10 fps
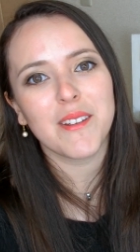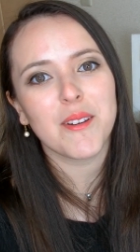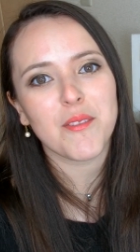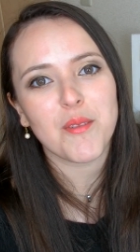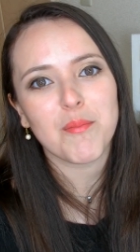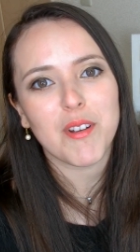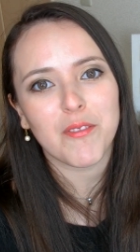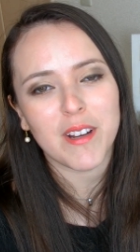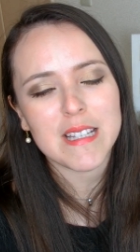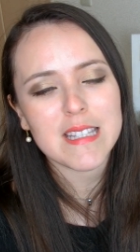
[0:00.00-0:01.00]
even with my
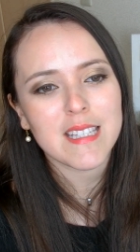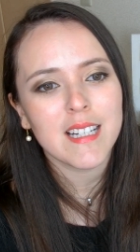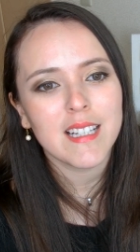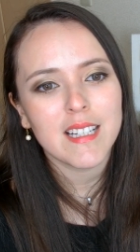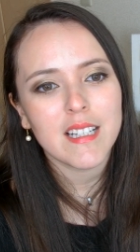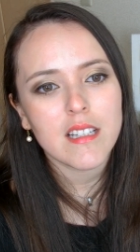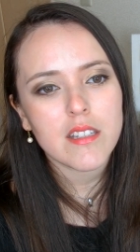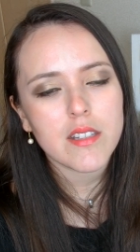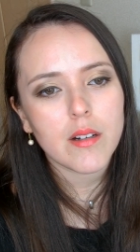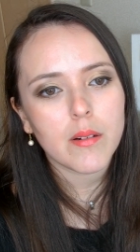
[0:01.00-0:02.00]
friends
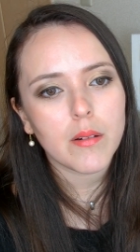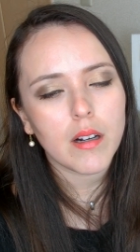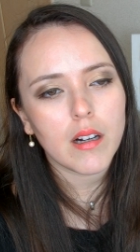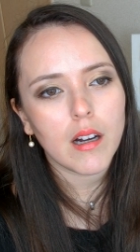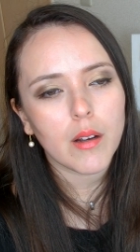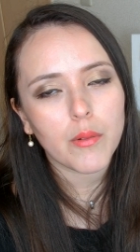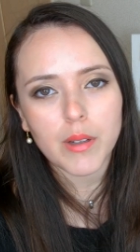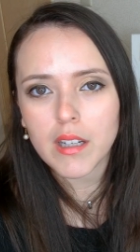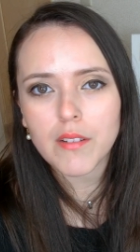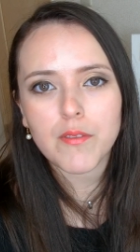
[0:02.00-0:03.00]
so uh,
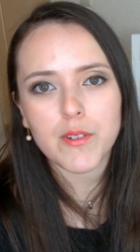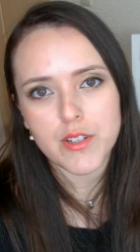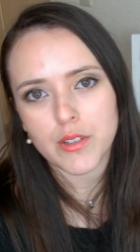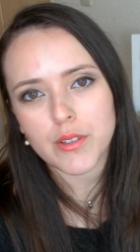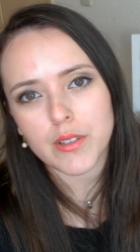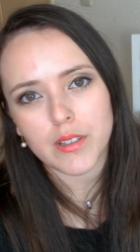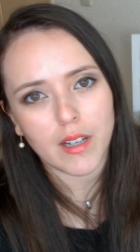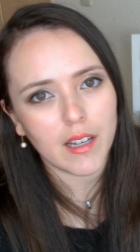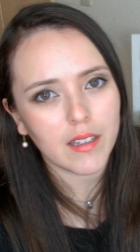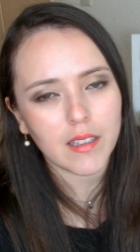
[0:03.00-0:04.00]
greeting for sure.
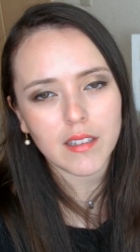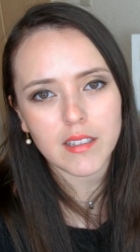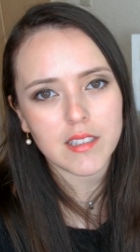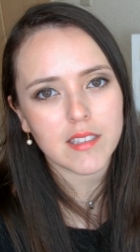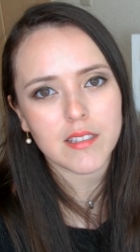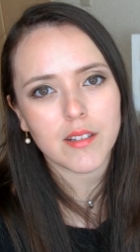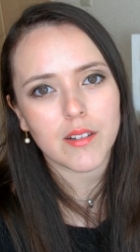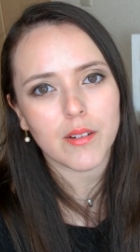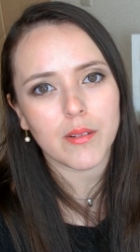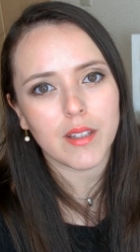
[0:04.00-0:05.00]
I think this is
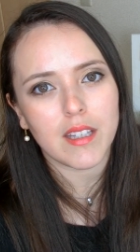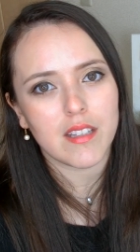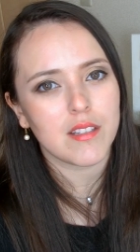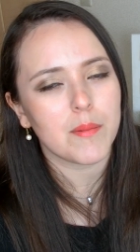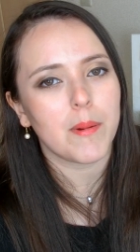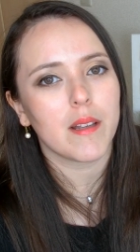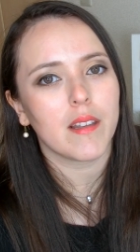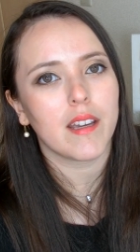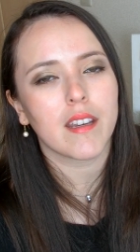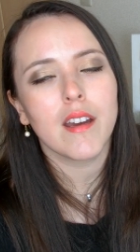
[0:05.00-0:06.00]
not only in Japan.
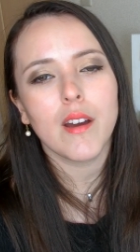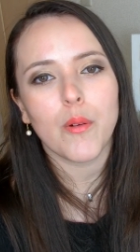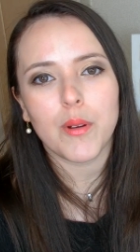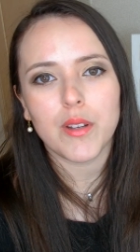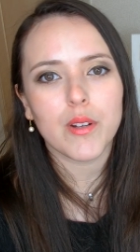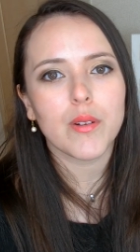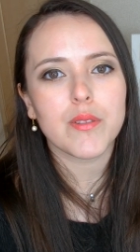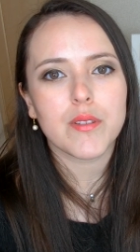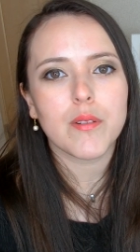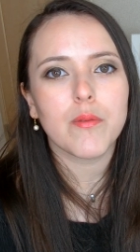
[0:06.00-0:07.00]
Like when you go
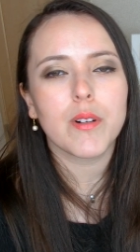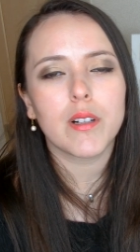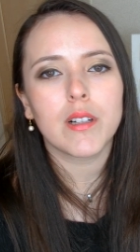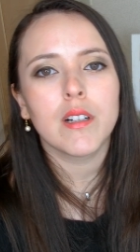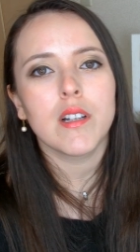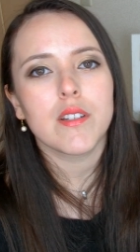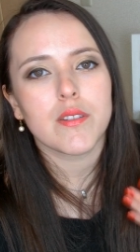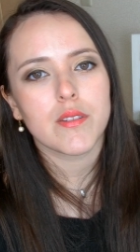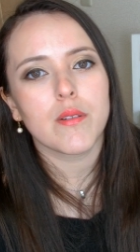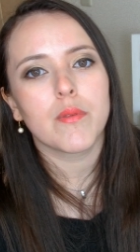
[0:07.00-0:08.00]
to somewhere,
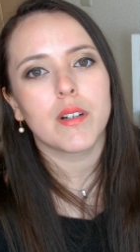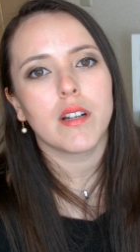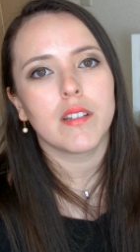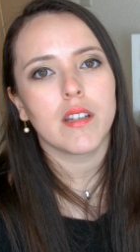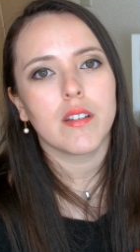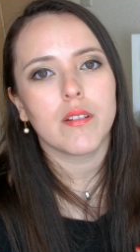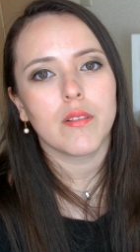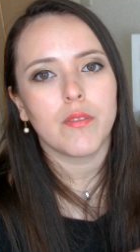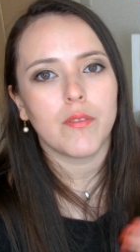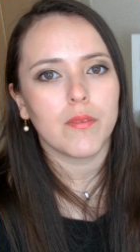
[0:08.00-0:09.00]
somewhere and then
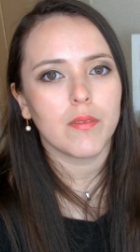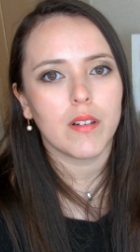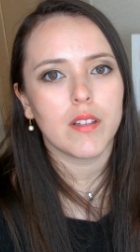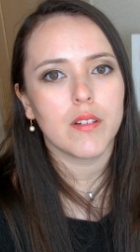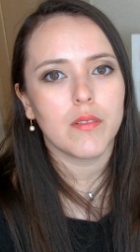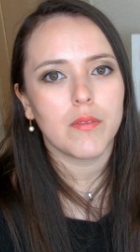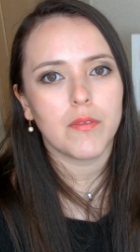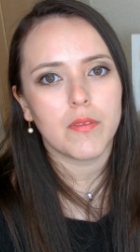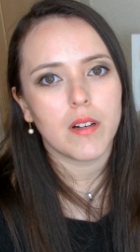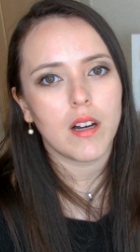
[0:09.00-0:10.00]
you've
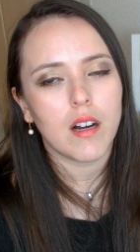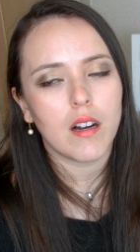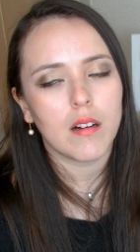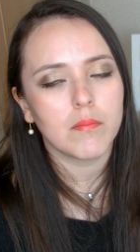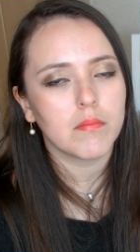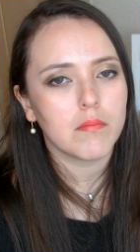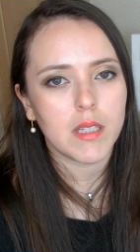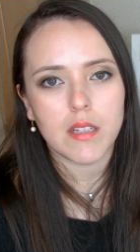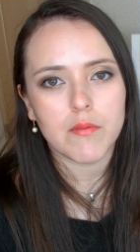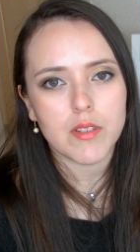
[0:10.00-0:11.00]
you've um,
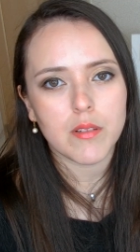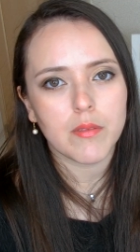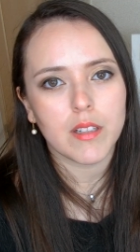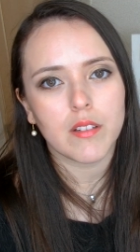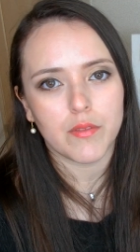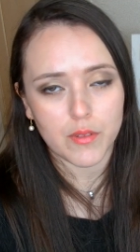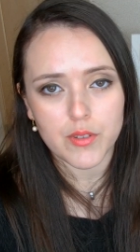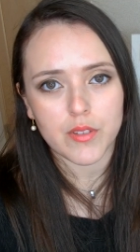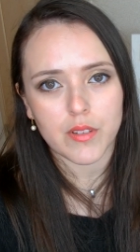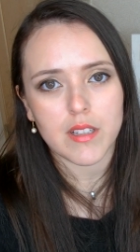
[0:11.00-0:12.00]
meeting with someone, of
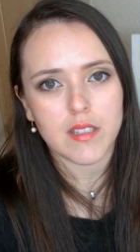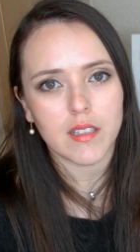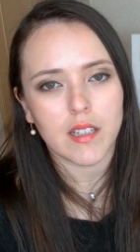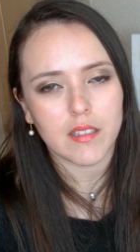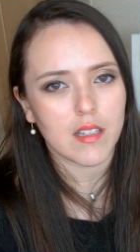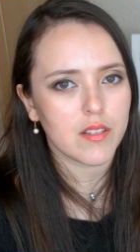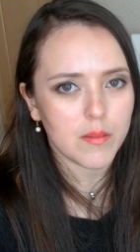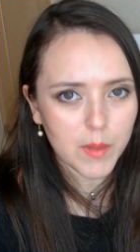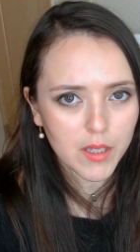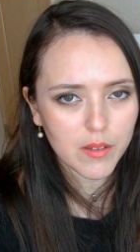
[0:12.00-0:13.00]
course you're gonna say like nice
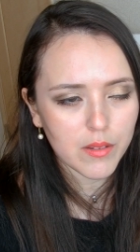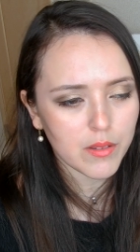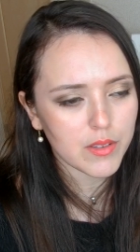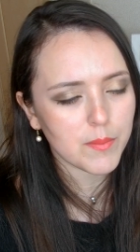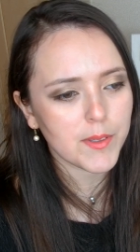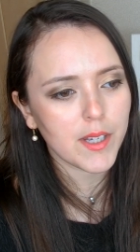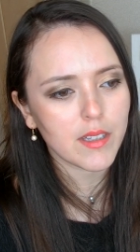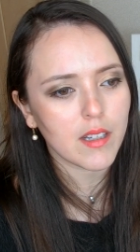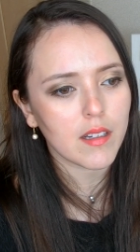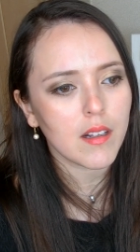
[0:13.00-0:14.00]
to meet you or something like
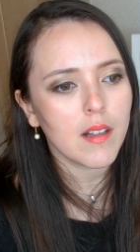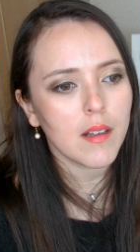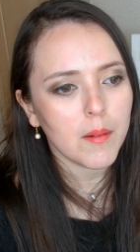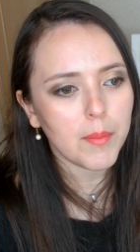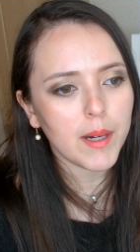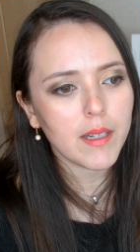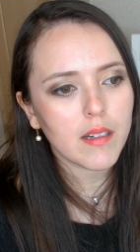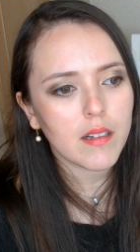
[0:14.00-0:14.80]
that. But